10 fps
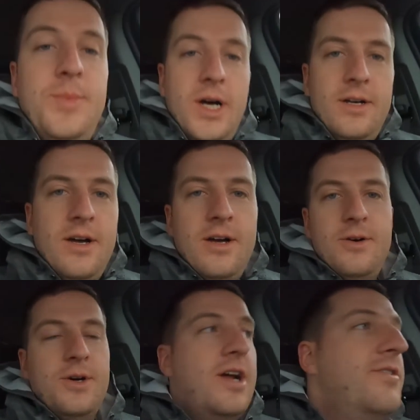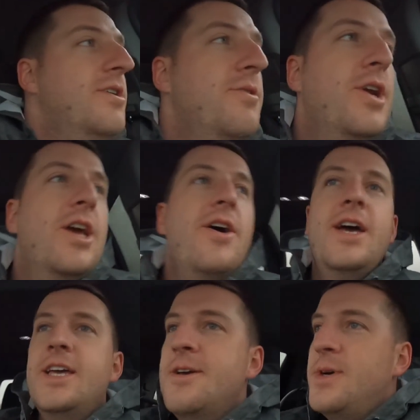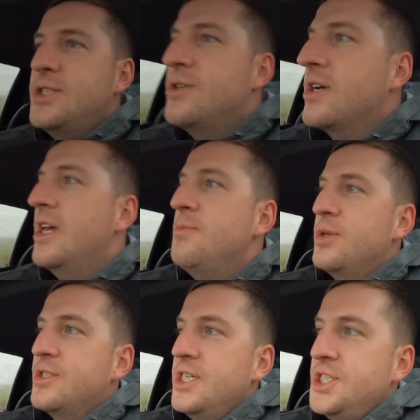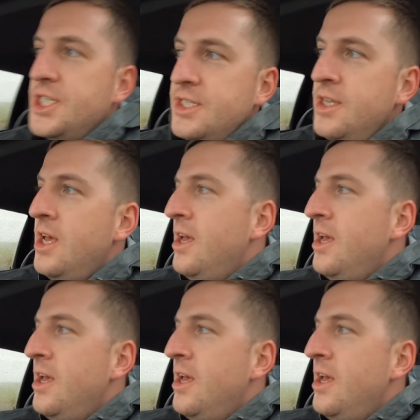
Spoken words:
But whatever, we're gonna go ahead and get my truck in position.